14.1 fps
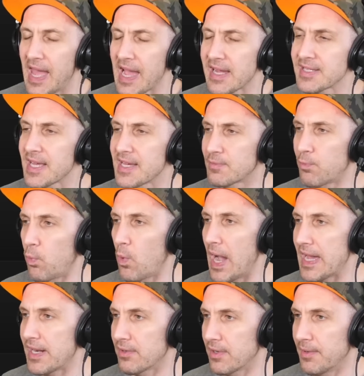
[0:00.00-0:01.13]
X has
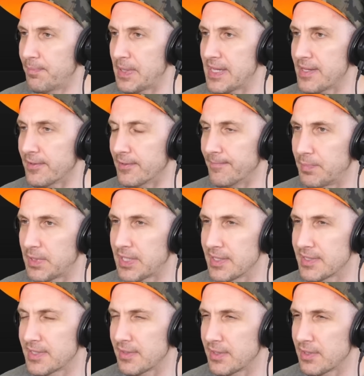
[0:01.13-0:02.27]
wider appeal
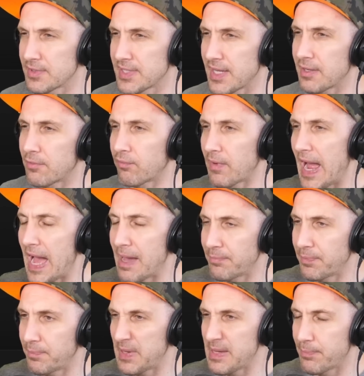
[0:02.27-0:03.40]
because there's like
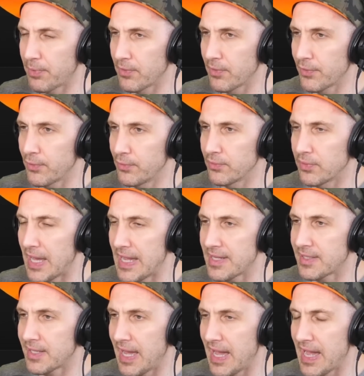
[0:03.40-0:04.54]
rap people who
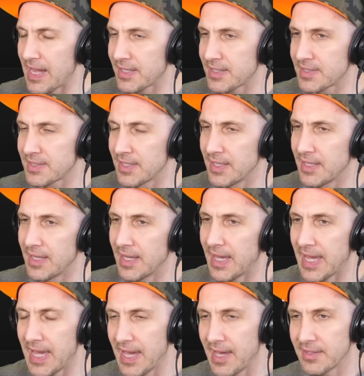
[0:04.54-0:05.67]
like X
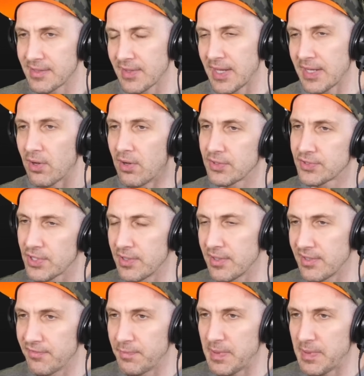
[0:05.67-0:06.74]
and like alternative